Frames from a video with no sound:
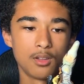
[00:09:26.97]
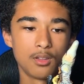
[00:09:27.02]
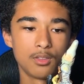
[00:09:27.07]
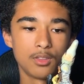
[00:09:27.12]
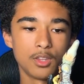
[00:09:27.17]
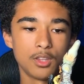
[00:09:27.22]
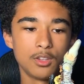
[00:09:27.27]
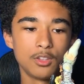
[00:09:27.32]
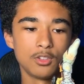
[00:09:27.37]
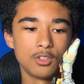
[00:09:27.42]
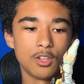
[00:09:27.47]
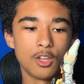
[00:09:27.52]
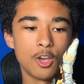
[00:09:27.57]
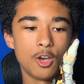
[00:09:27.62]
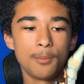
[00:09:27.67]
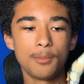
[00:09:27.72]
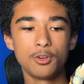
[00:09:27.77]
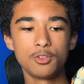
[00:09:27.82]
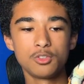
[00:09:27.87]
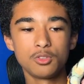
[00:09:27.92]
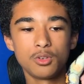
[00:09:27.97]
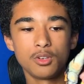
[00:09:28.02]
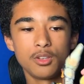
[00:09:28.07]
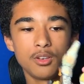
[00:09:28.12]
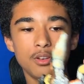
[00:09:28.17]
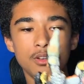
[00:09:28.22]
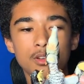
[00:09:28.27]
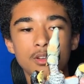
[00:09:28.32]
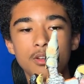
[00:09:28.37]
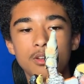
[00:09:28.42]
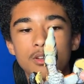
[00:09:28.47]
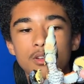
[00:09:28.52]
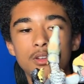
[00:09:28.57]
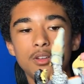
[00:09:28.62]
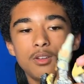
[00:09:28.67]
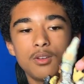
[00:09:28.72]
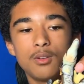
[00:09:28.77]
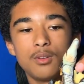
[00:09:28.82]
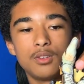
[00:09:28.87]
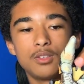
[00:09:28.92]
Then there's an elbow joint,
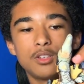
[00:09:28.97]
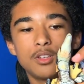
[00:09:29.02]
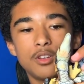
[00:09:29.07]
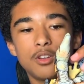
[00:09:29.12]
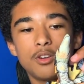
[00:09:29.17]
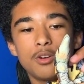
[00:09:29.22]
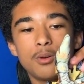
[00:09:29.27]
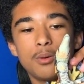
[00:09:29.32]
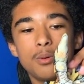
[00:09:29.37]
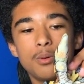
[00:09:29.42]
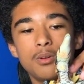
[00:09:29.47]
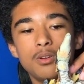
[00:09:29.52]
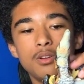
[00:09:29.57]
which can go